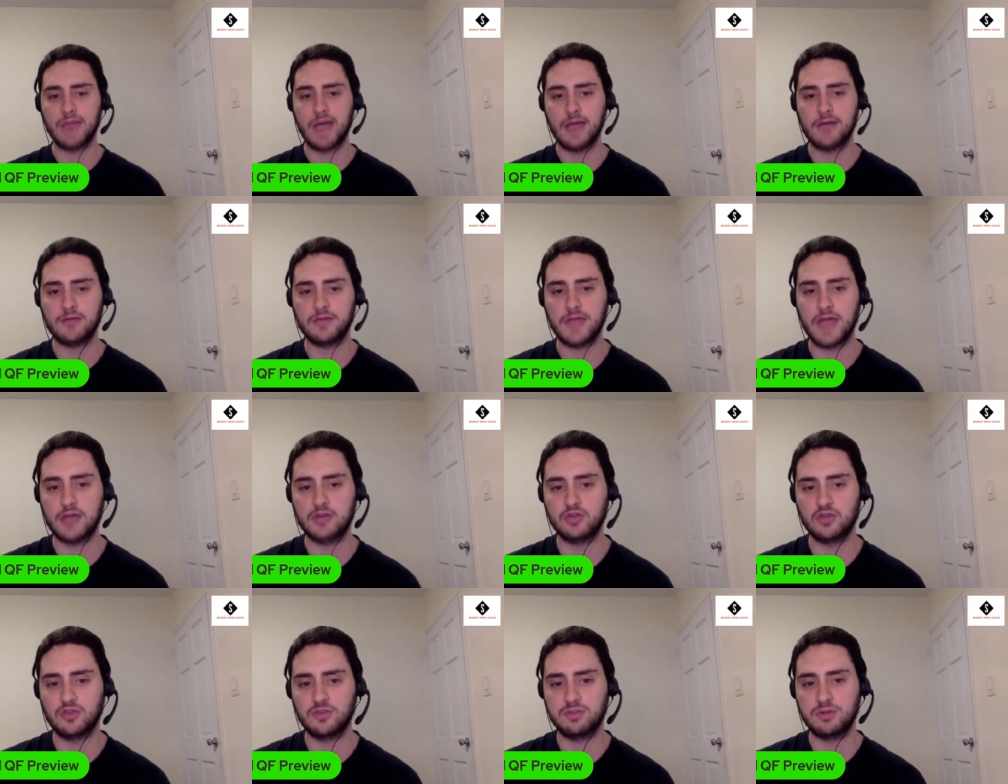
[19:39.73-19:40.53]
As for the
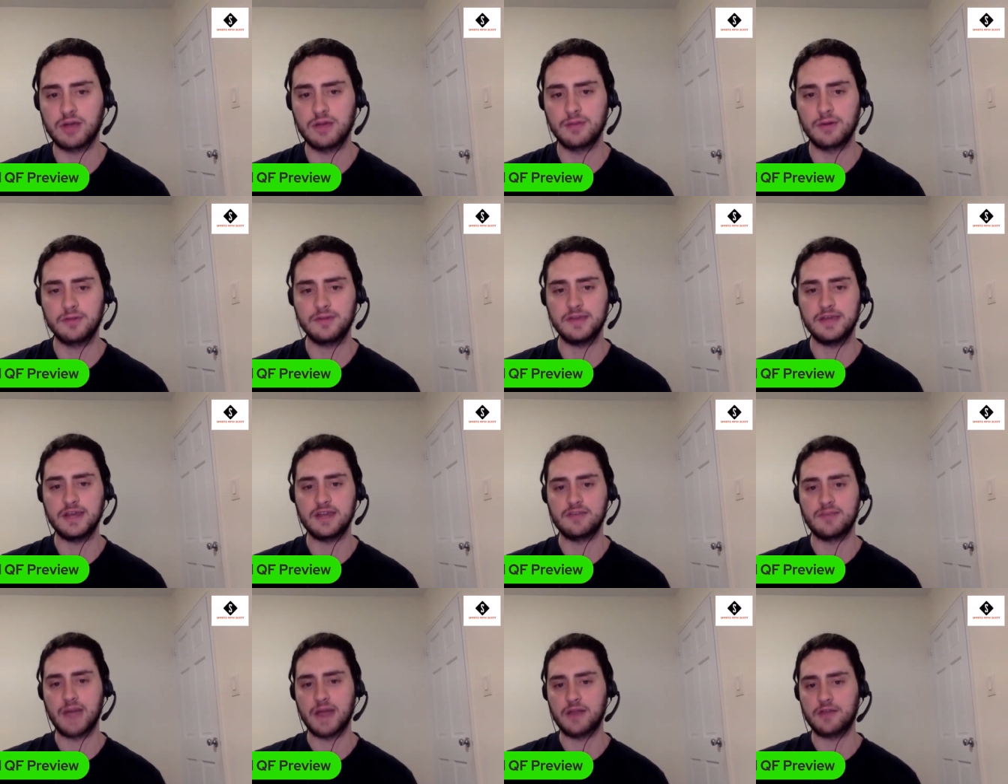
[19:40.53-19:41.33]
actual spread,
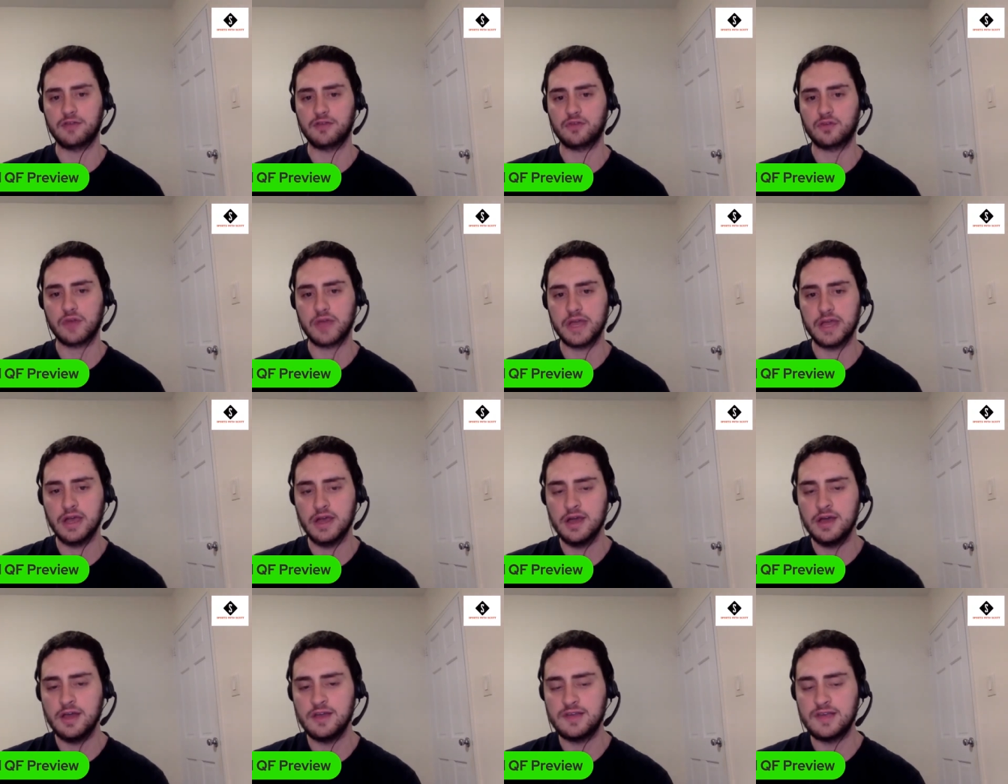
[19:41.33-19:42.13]
Martinez minus 3
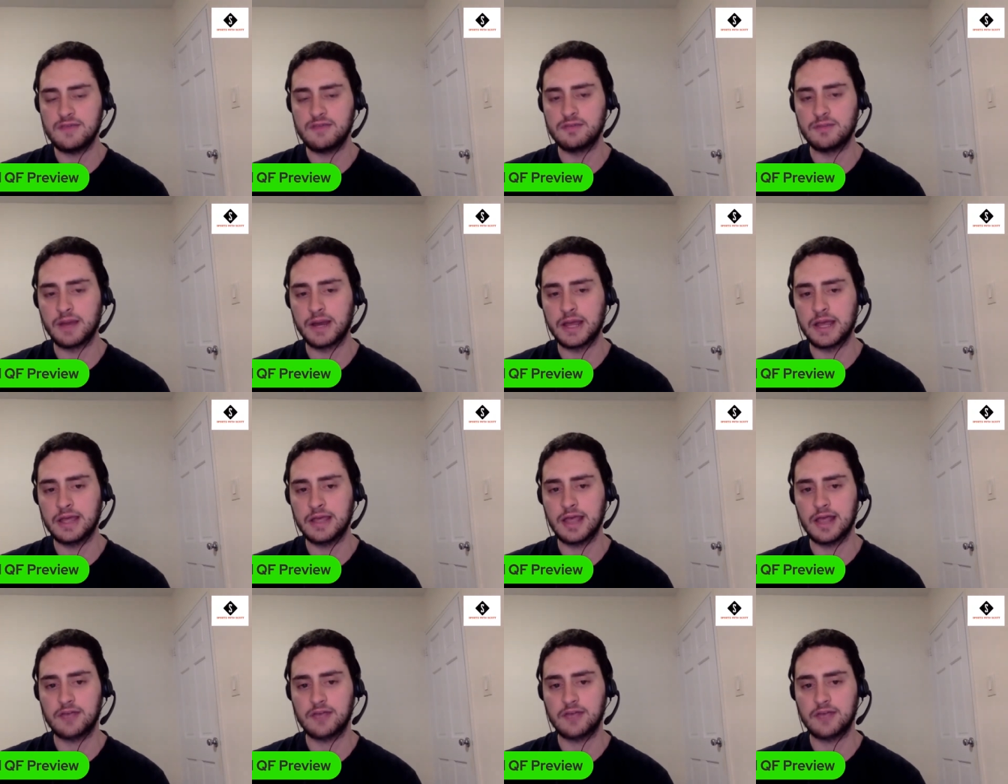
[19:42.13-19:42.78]
is even money.